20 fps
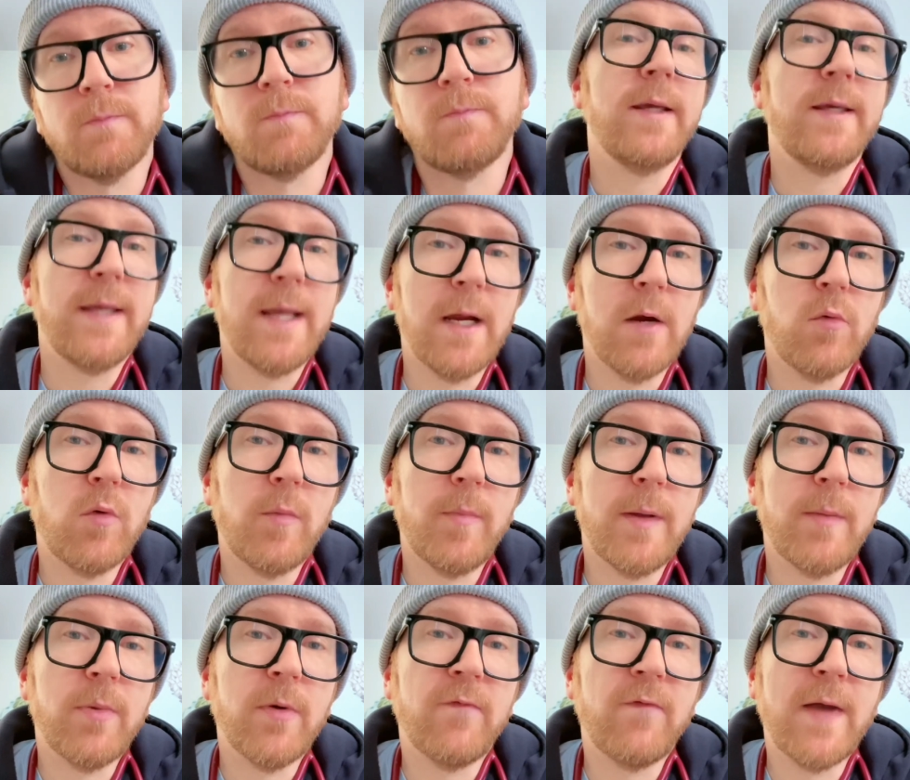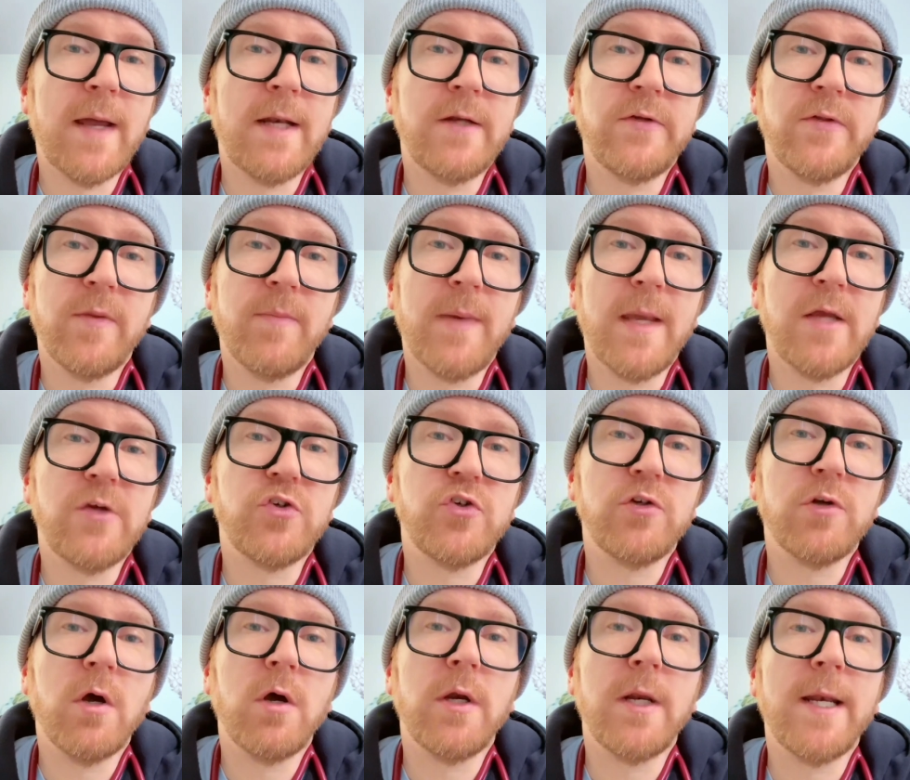Care will be provided to the patient
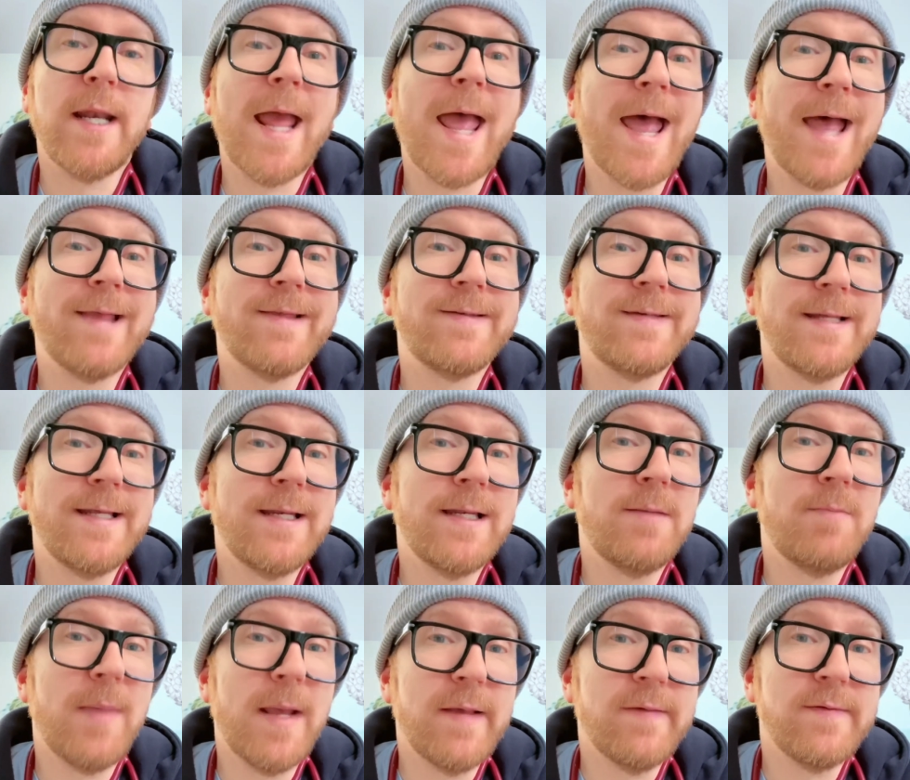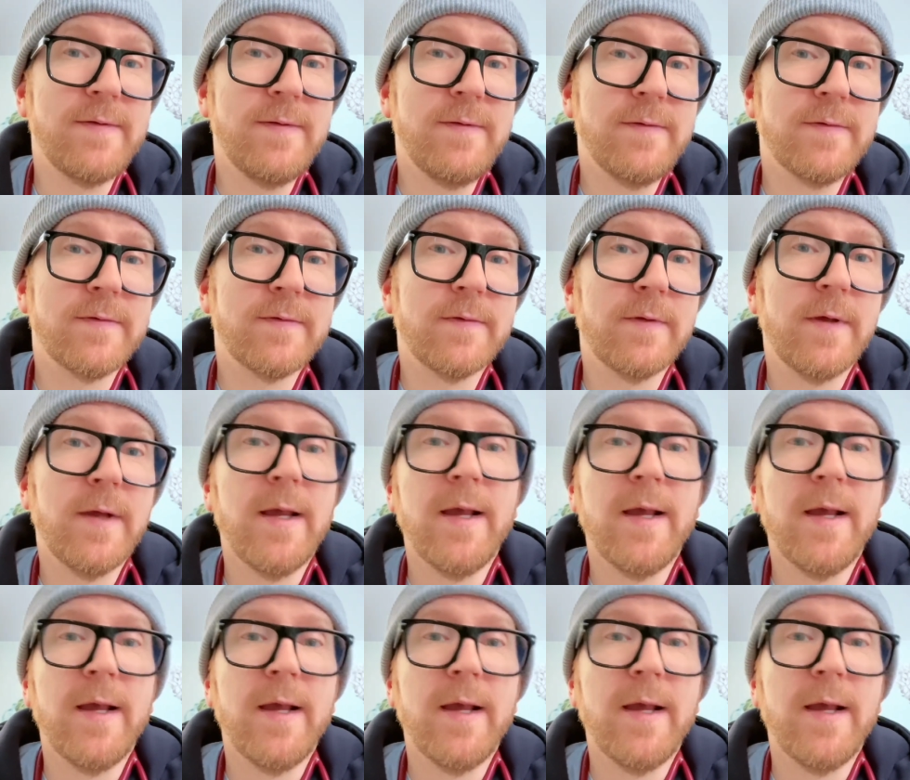on an as-needed basis.